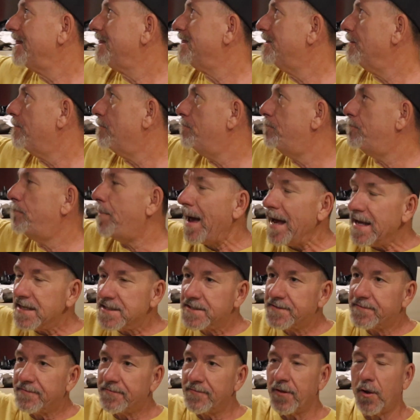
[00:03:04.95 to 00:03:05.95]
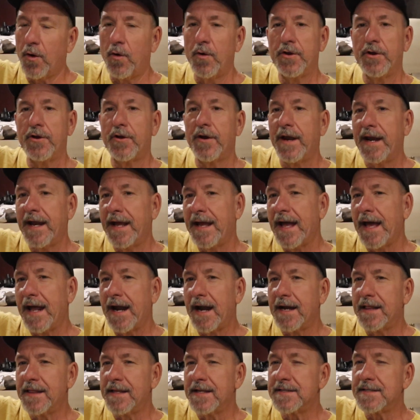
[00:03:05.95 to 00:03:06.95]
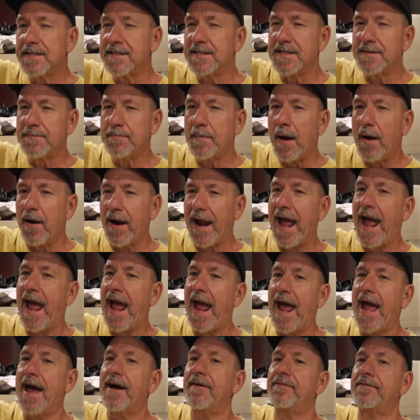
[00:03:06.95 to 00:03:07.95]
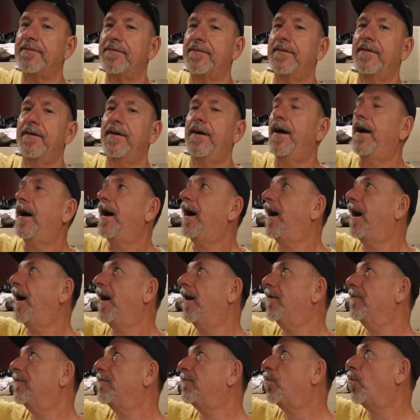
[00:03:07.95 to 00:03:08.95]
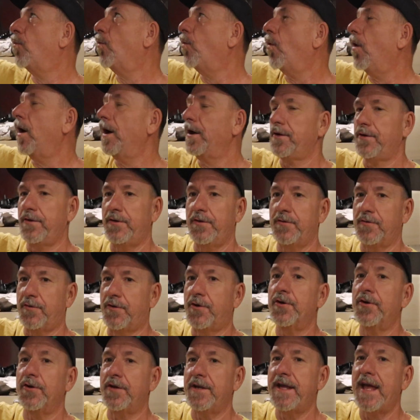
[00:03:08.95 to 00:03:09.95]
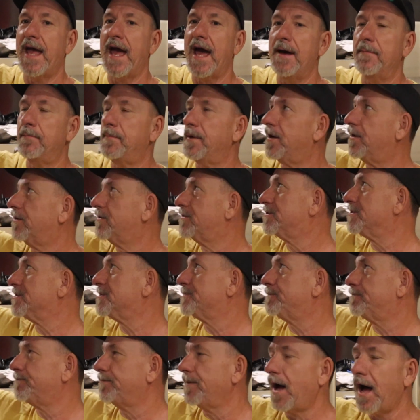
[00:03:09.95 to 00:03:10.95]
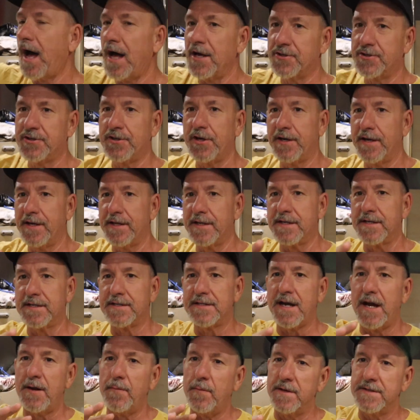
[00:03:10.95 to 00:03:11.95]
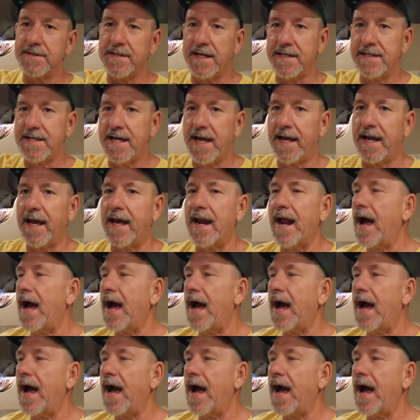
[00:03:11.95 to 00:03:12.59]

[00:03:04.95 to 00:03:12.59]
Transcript: The best flow you're going to get out of this is about half of what you could get. I'll show you the design once I take it